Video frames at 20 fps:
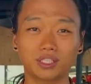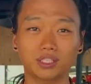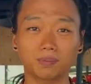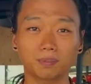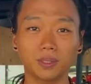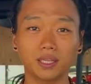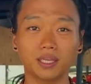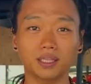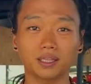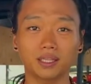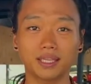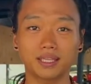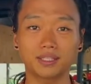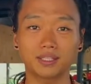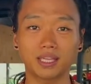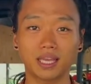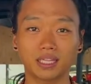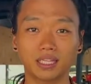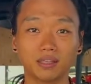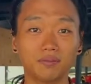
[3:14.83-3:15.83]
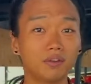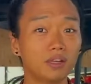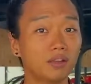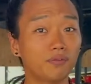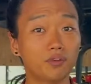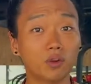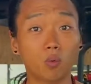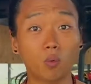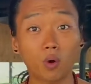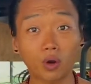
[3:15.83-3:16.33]
split is that even
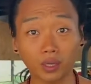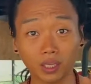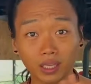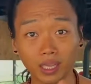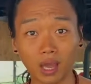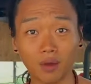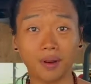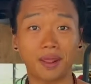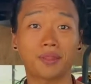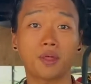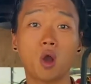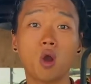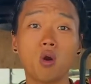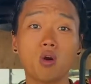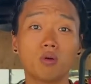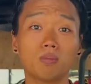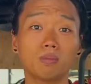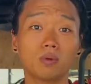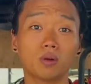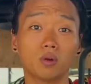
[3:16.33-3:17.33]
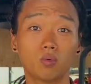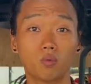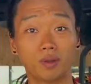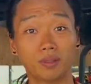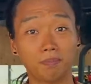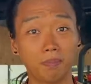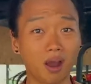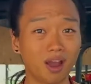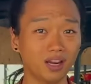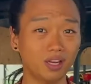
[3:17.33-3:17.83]
if you're working out at home
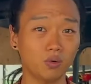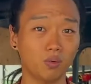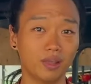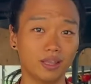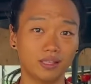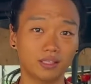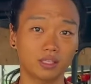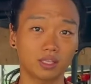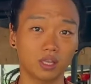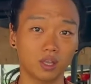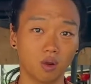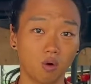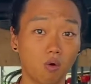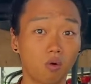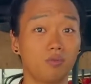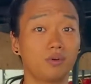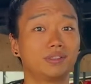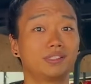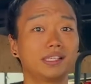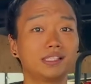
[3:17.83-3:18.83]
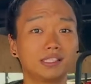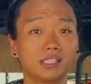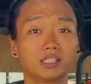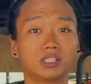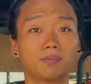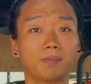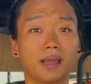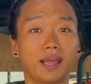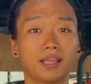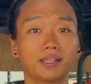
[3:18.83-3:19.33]
with body weight or resistance
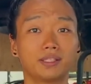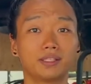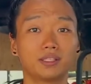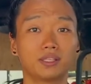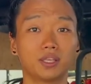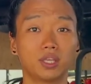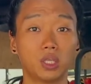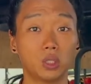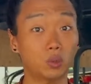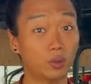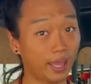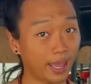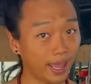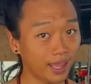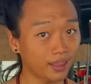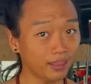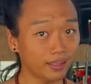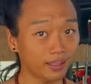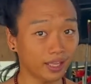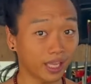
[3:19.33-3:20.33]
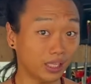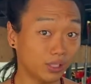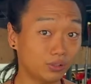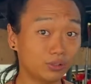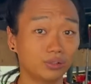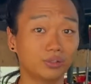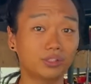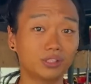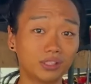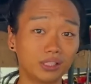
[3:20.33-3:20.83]
bands, you can and you
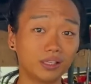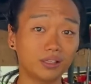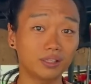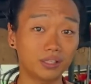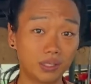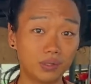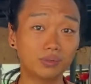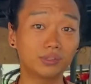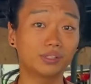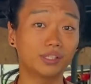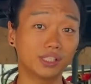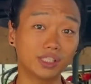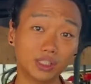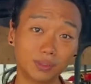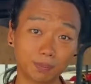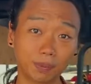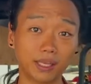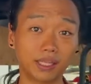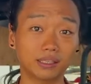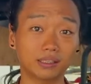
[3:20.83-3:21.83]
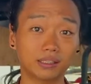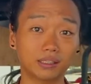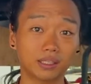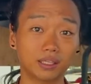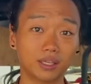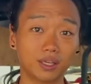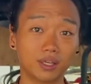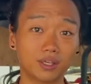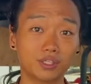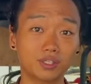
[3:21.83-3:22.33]
should still use this split.
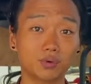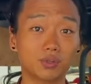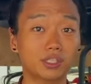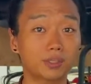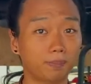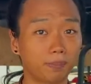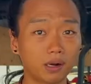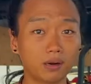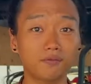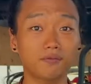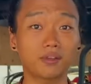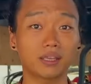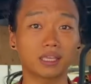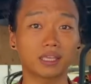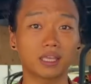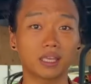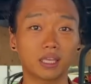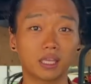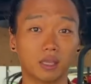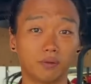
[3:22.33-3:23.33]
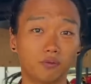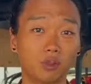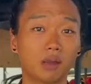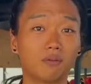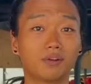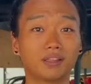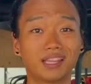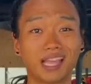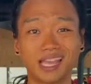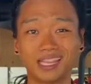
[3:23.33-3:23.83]
So it's perfect if you have
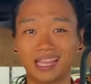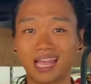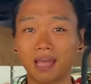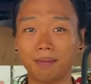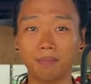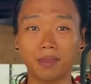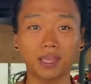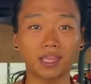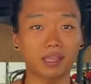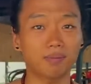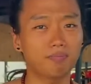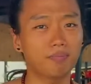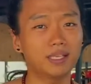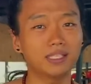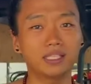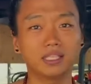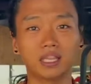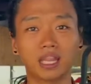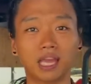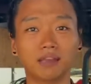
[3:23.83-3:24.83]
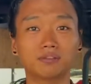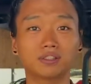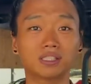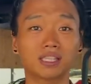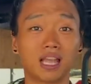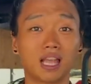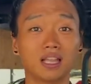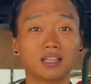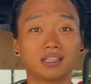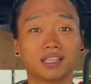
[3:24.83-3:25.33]
a dynamic and busy
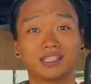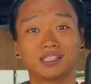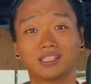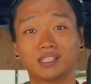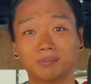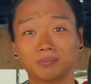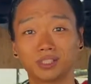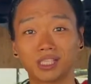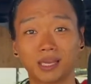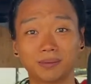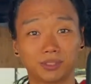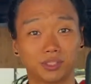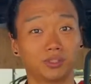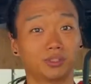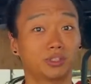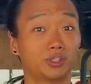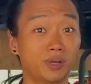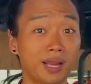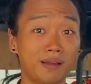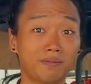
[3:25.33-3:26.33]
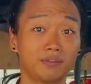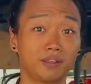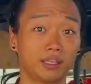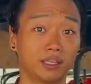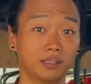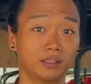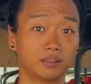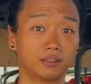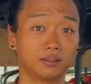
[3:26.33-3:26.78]
lifestyle and sometimes you're traveling.